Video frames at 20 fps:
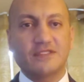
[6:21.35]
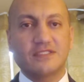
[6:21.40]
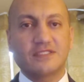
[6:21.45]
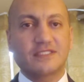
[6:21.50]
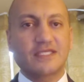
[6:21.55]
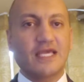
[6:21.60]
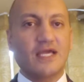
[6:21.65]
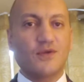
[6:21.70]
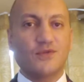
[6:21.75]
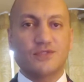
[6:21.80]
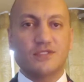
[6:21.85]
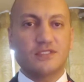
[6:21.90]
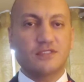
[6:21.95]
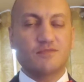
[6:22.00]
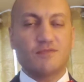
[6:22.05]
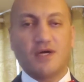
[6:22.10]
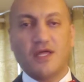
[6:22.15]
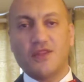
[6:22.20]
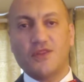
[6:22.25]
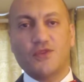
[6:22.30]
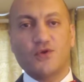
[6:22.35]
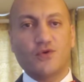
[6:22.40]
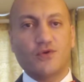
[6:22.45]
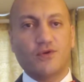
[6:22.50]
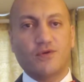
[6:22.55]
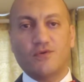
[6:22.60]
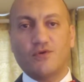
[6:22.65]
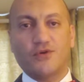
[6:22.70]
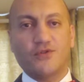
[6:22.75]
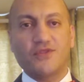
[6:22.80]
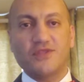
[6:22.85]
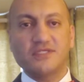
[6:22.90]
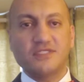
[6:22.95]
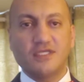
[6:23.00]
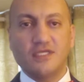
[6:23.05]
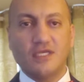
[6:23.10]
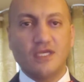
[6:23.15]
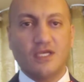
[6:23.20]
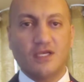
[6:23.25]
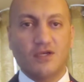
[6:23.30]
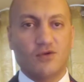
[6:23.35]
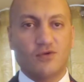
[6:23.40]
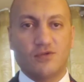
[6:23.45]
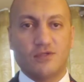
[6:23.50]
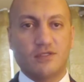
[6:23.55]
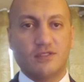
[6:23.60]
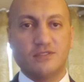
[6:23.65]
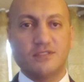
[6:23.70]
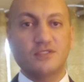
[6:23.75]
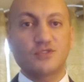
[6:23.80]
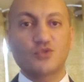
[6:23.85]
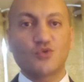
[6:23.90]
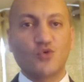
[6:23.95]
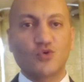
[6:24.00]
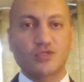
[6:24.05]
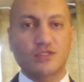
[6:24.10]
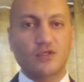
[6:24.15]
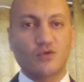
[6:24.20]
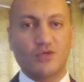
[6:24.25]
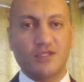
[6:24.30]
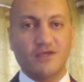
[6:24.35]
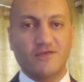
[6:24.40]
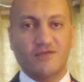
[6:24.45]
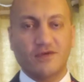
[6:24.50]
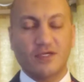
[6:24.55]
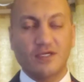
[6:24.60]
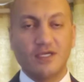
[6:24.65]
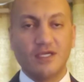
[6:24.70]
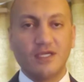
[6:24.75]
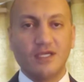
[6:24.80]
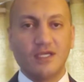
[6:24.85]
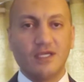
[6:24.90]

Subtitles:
discount this month or this year or this quarter, whatever.